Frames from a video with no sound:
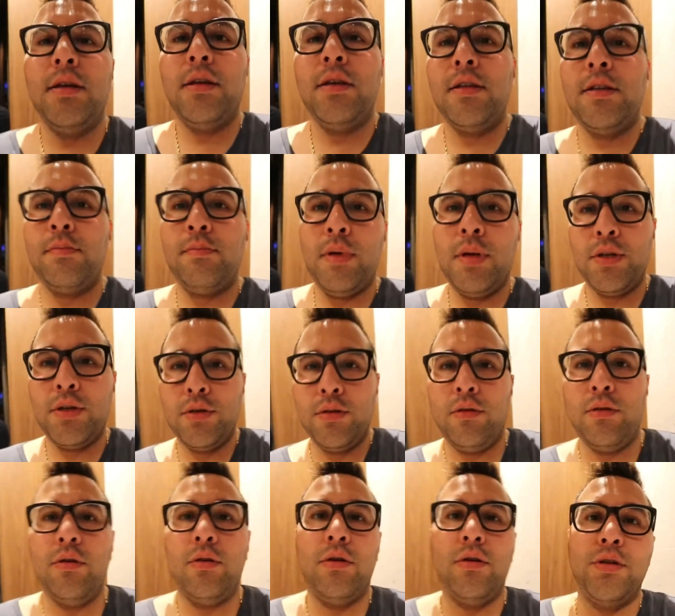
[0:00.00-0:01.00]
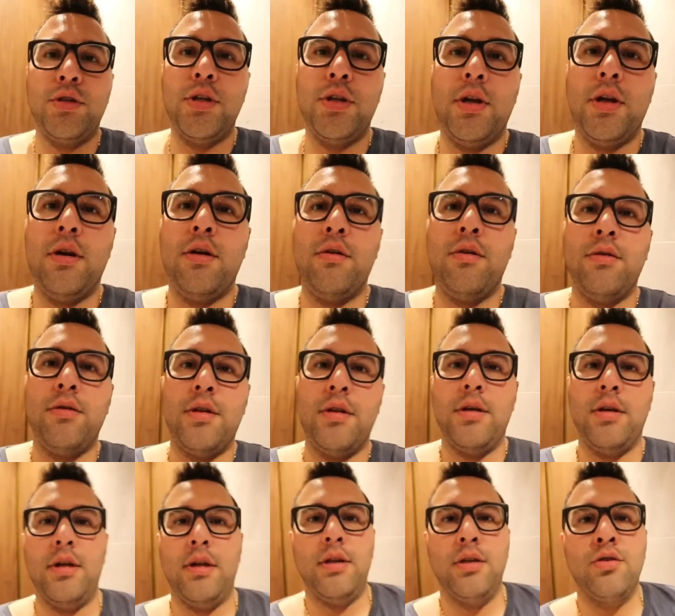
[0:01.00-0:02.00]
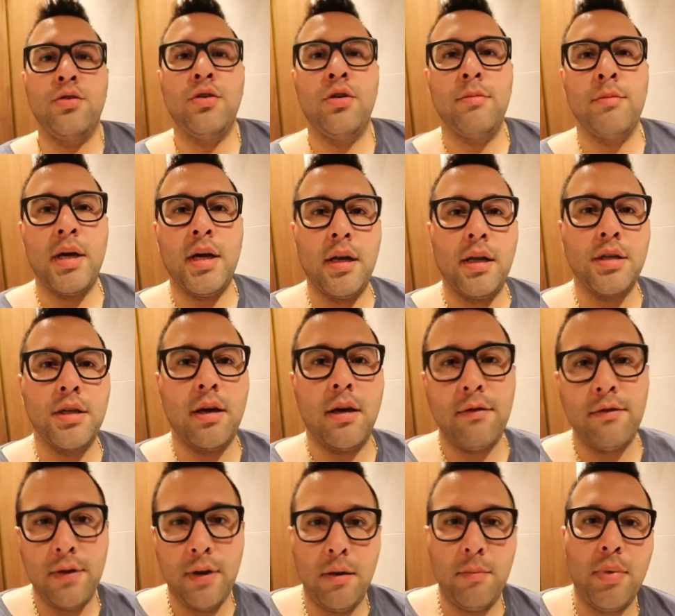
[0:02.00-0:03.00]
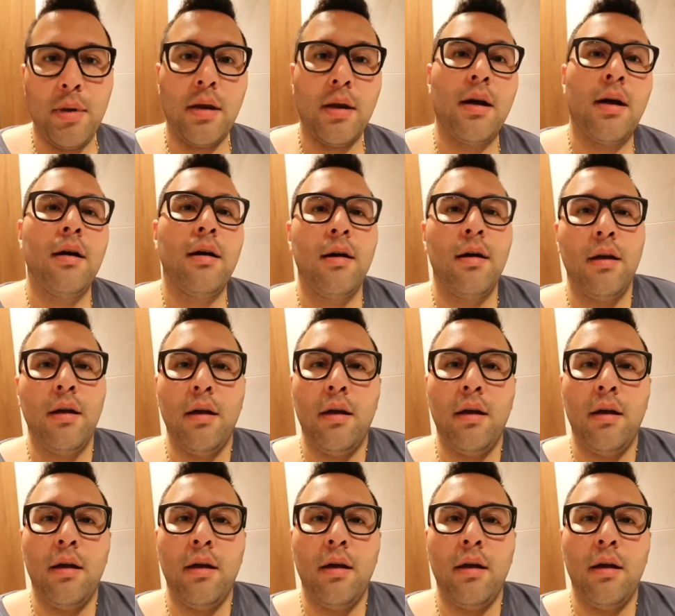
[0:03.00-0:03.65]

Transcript: Special Janelle, the duty manager Filipina.